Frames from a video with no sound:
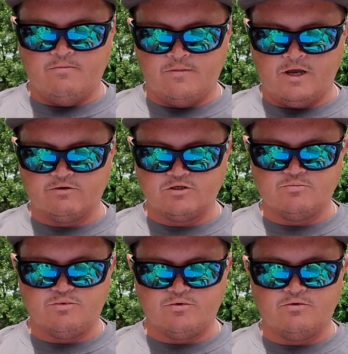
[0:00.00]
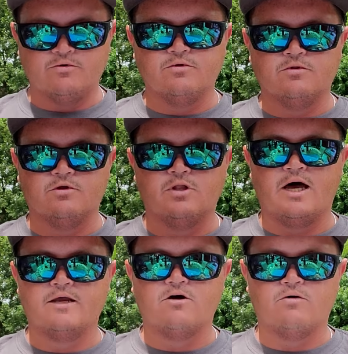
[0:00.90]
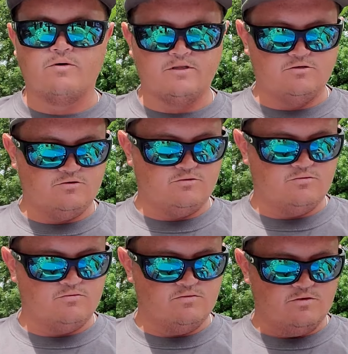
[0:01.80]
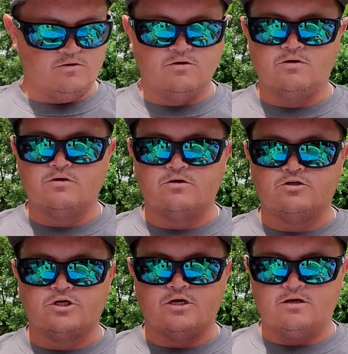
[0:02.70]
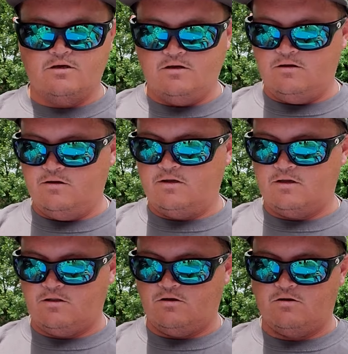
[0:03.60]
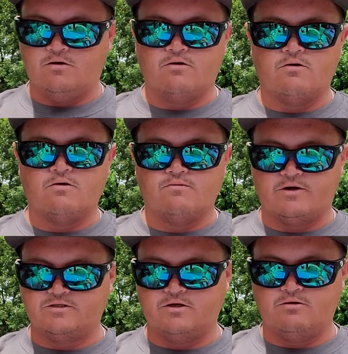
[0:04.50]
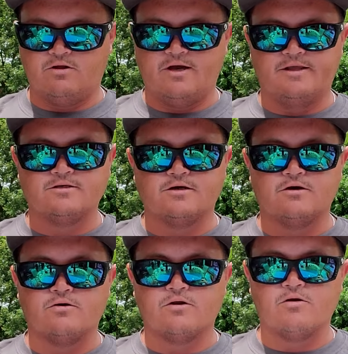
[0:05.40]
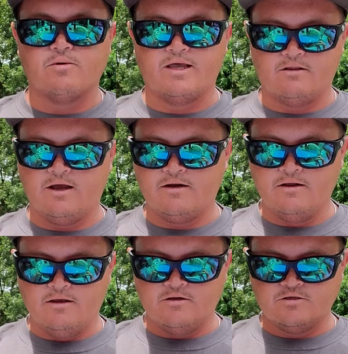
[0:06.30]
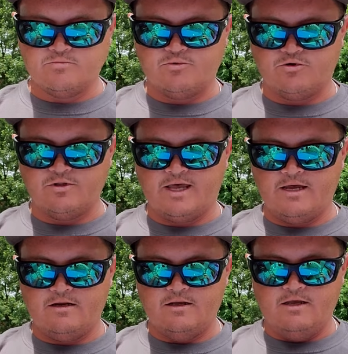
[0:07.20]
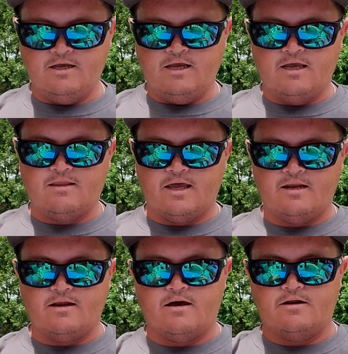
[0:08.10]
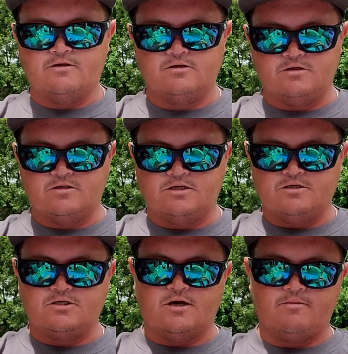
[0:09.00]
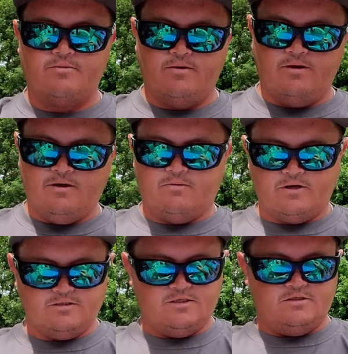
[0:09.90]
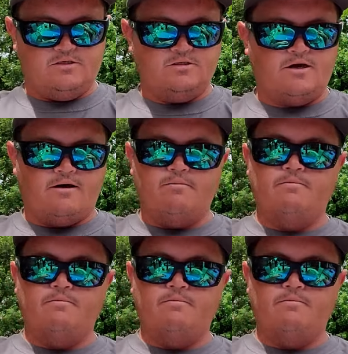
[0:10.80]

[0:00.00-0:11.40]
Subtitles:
now just pull the line going to your jig and your rest of your line that's going to go to your main line. Just pull that, and that knot is going to cinch up. And when it cinches up,